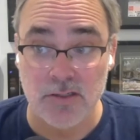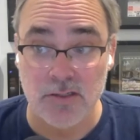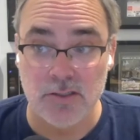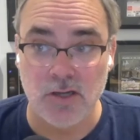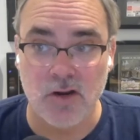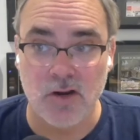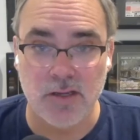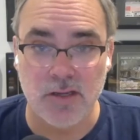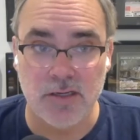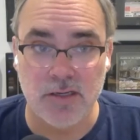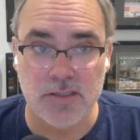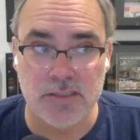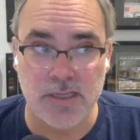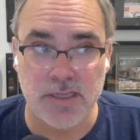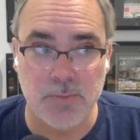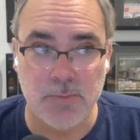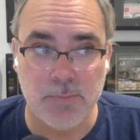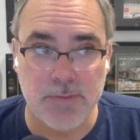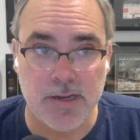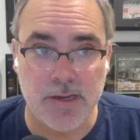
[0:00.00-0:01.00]
talking to
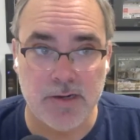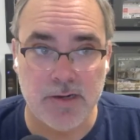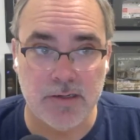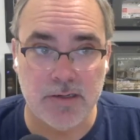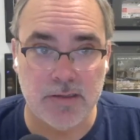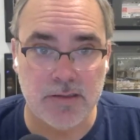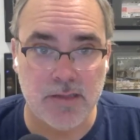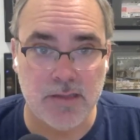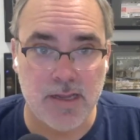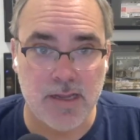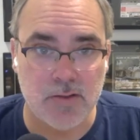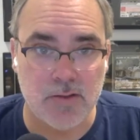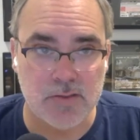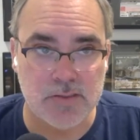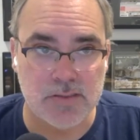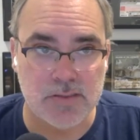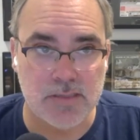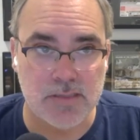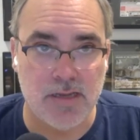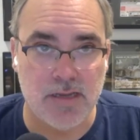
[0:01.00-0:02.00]
him about it at the
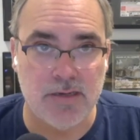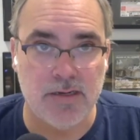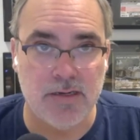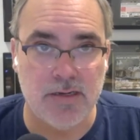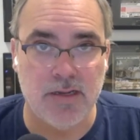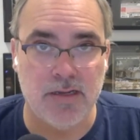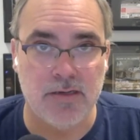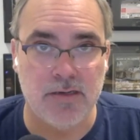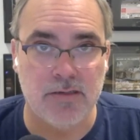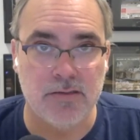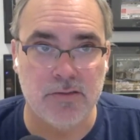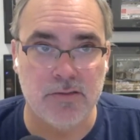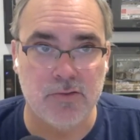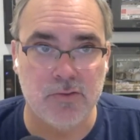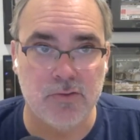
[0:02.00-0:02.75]
outset and